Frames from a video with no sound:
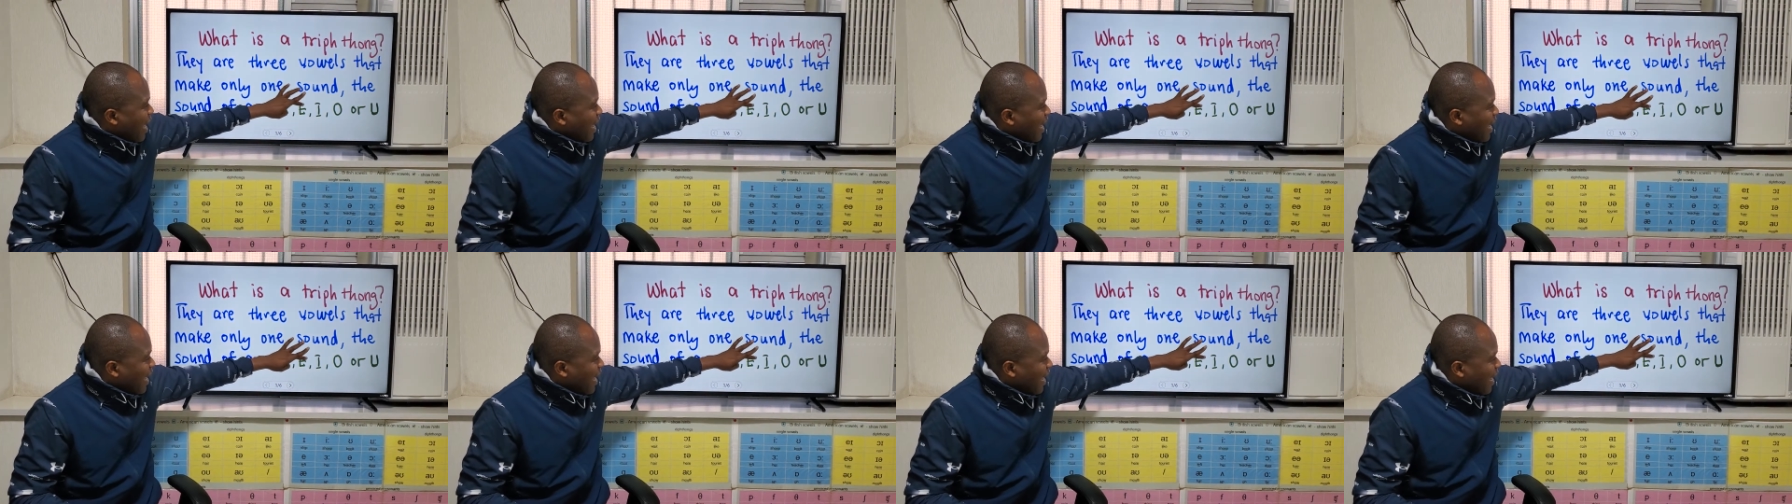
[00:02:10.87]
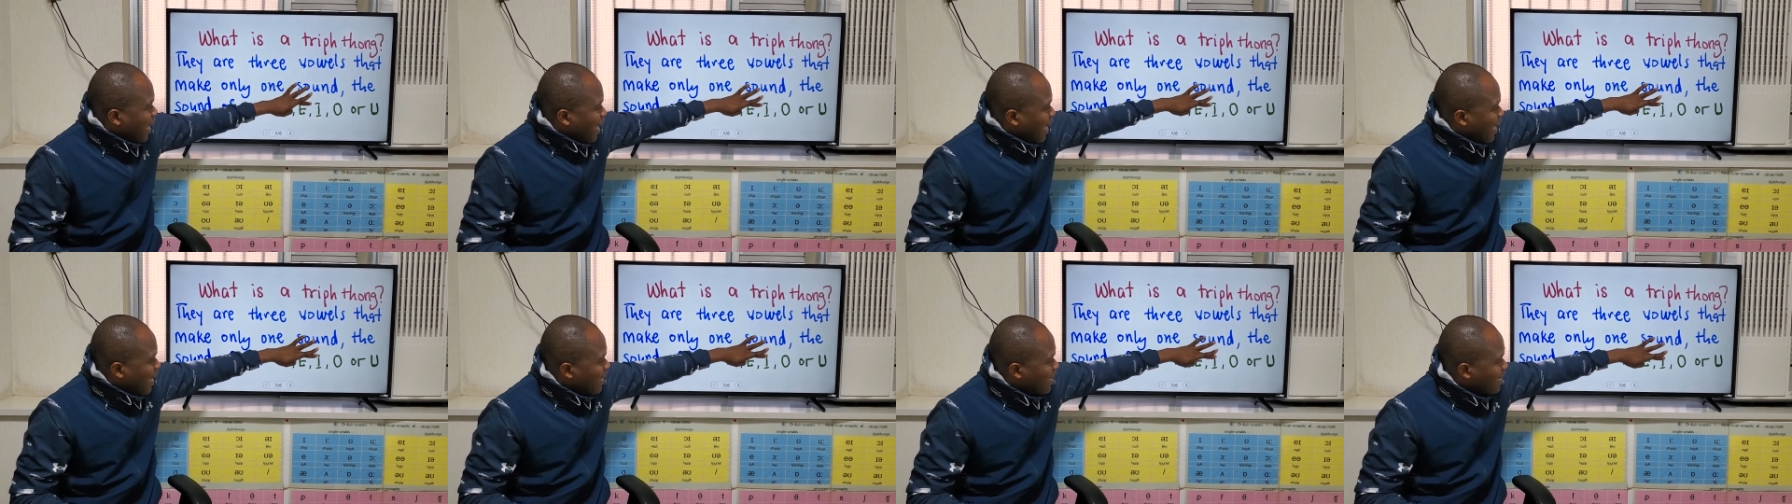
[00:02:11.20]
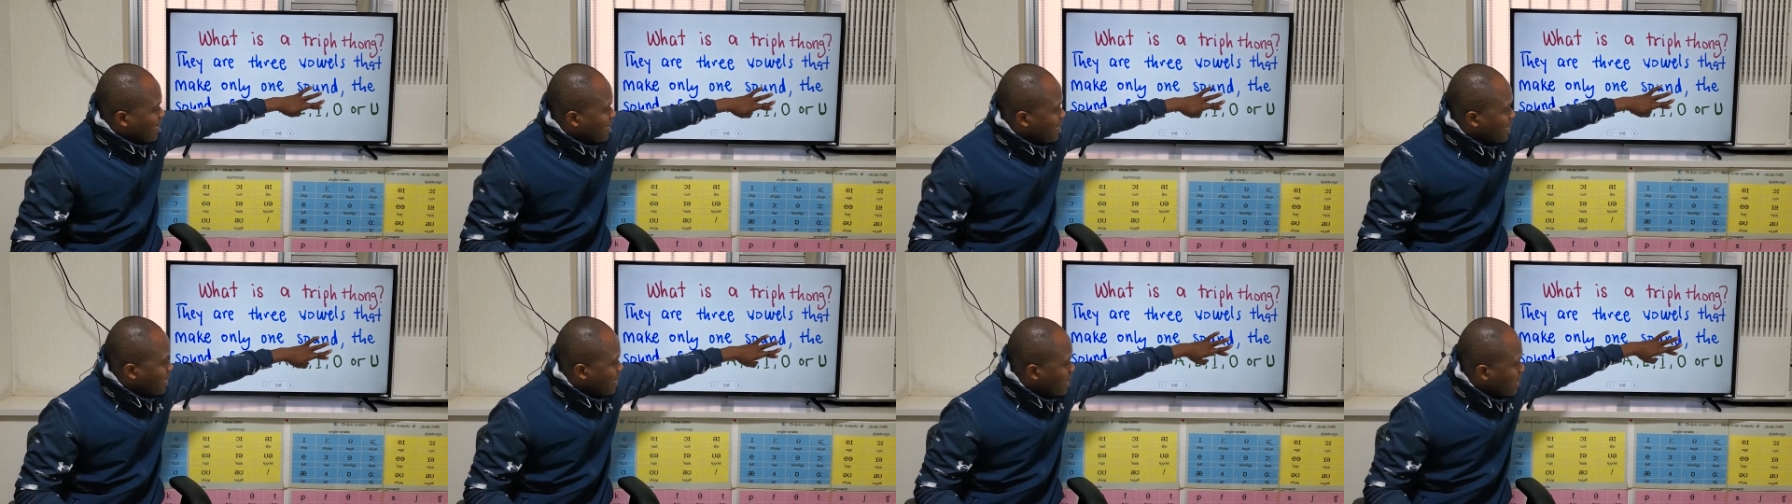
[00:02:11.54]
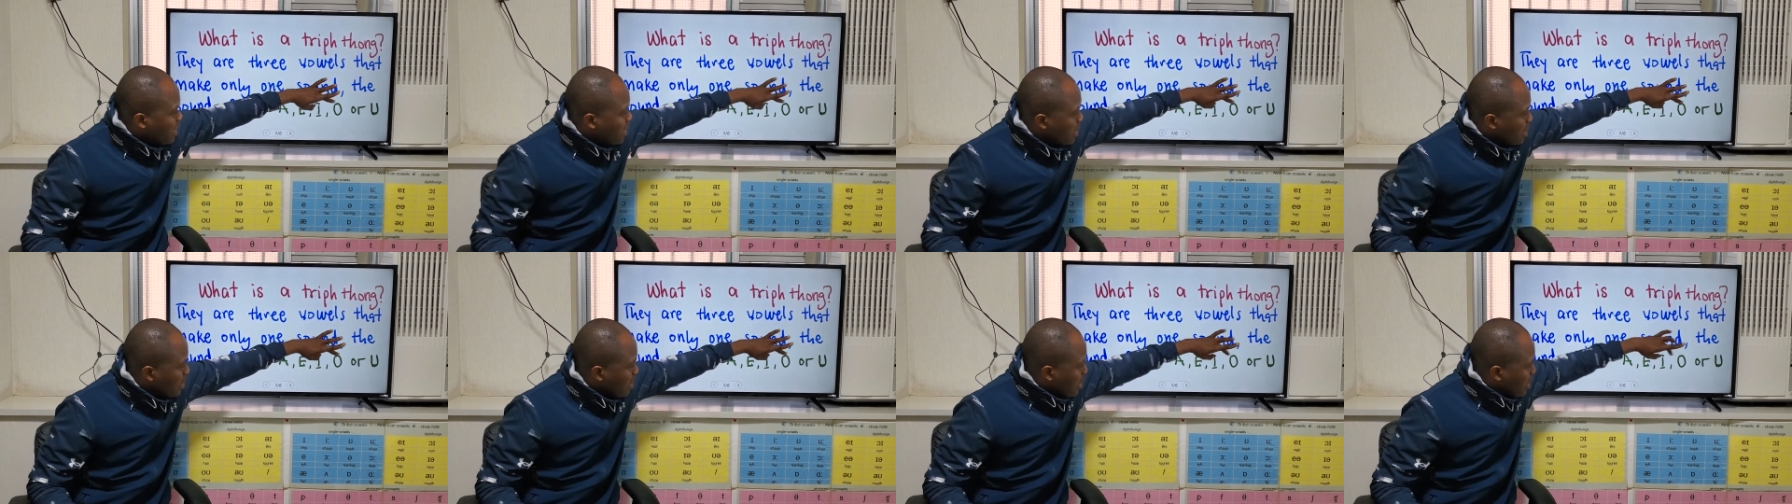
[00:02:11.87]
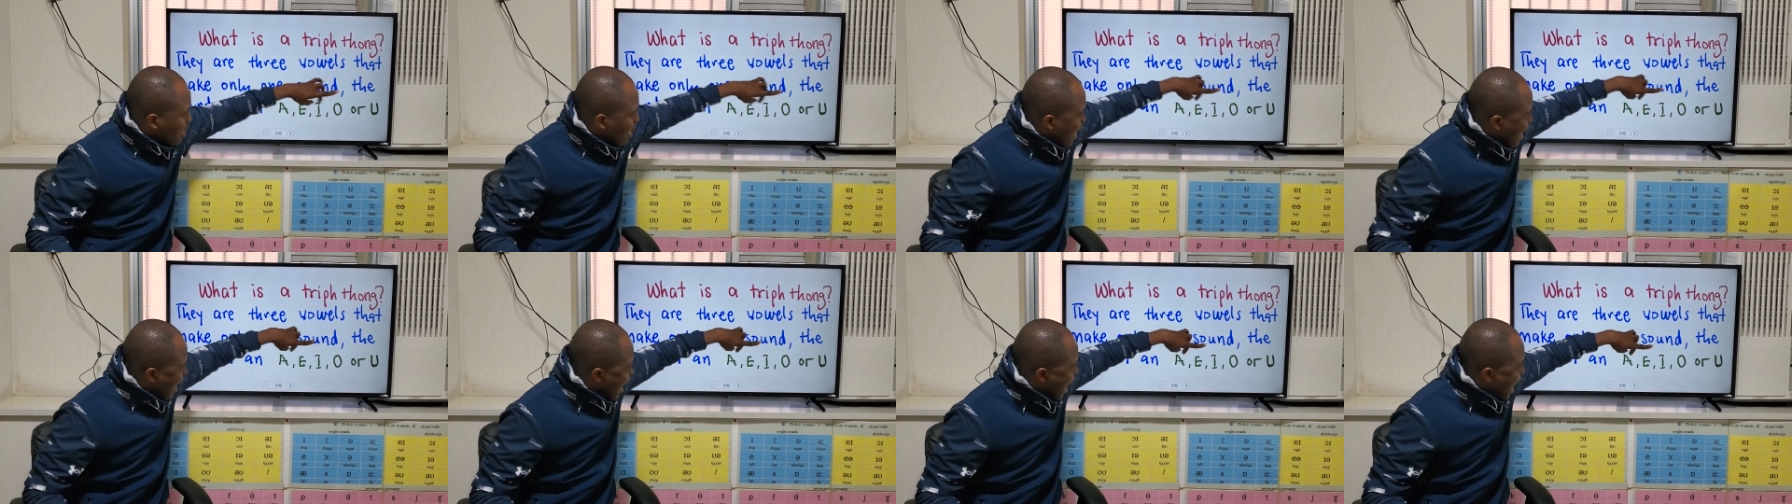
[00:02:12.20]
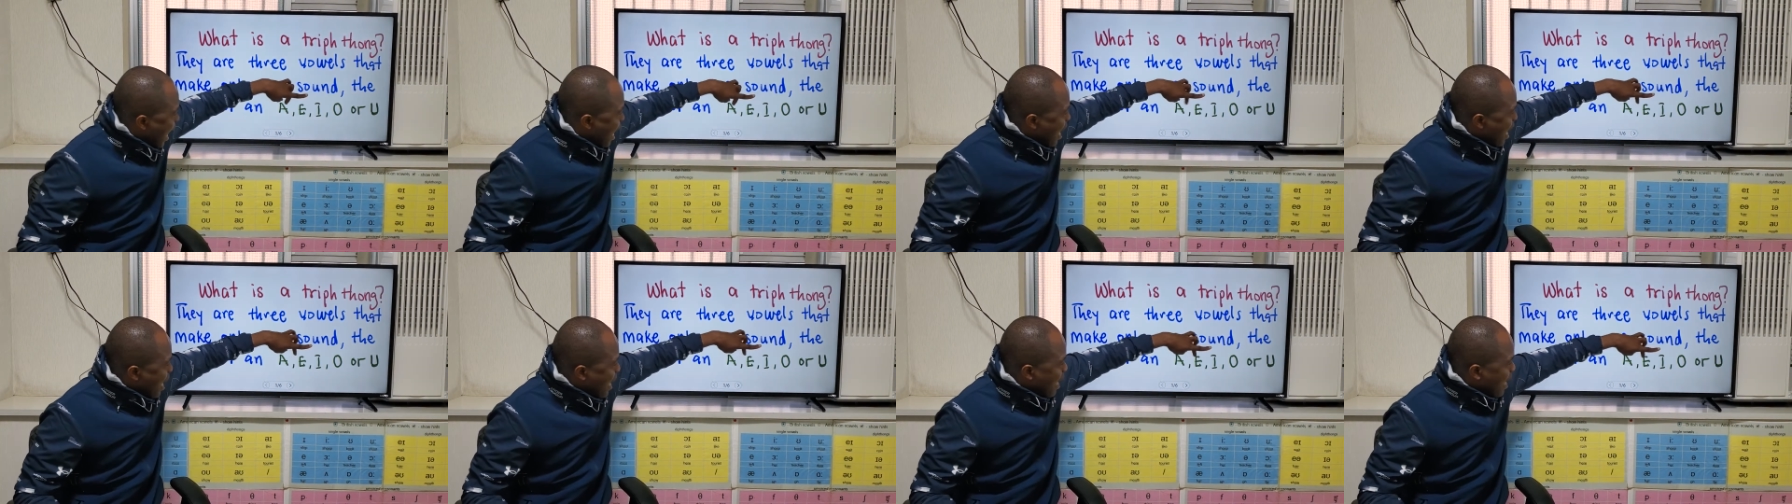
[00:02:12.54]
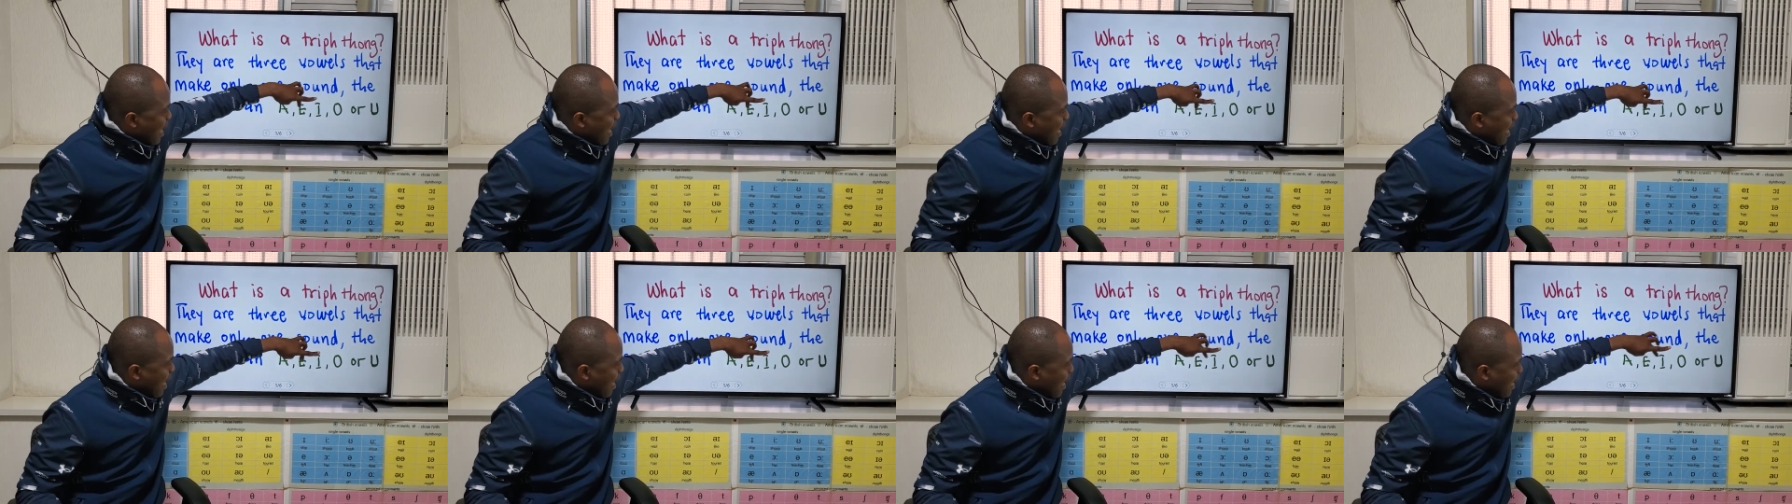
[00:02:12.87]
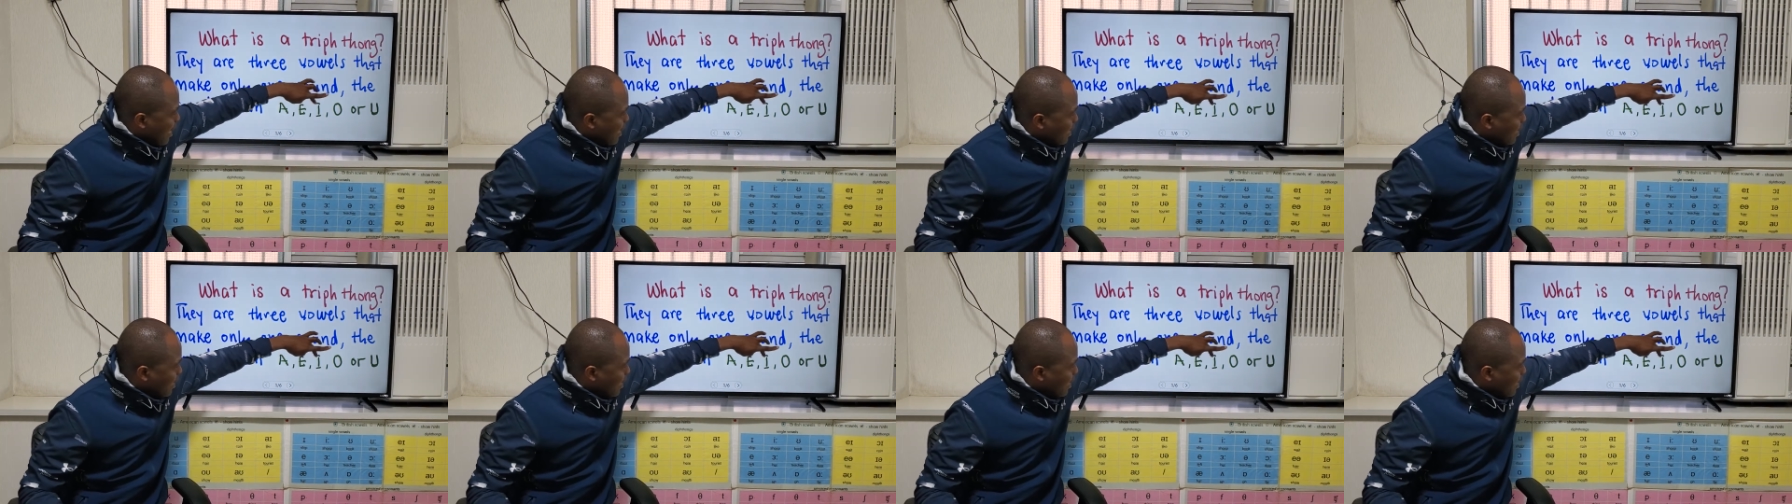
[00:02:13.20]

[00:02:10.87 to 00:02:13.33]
E, E, A, E,